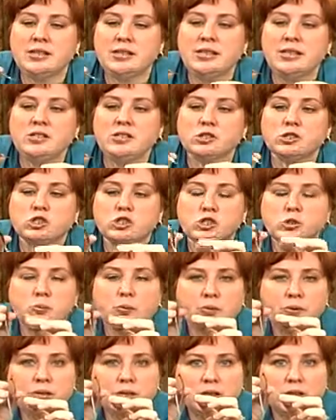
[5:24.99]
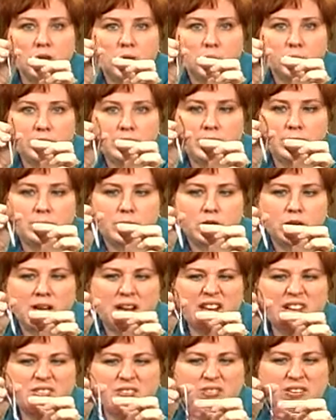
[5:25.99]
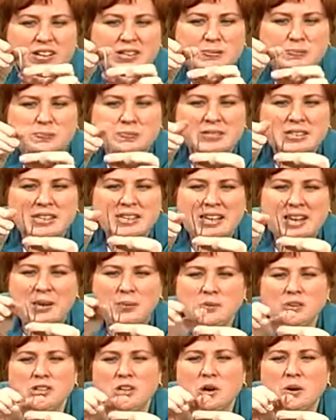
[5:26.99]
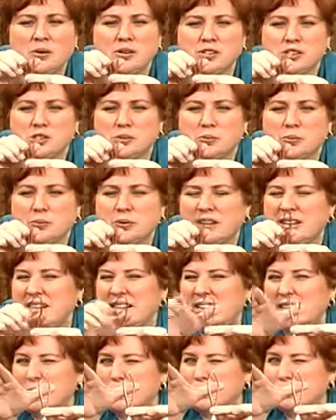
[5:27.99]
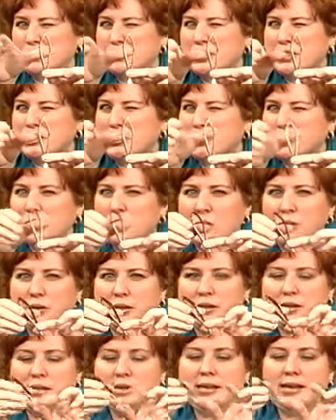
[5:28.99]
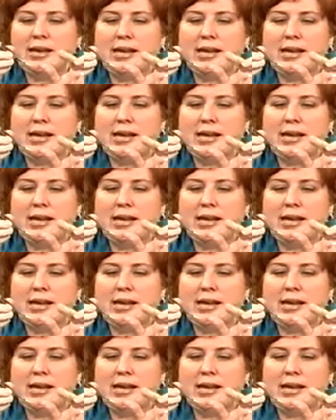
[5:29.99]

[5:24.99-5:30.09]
These are spring-loaded, or kind of, I wouldn't call it a spring, kind of pressure-loaded.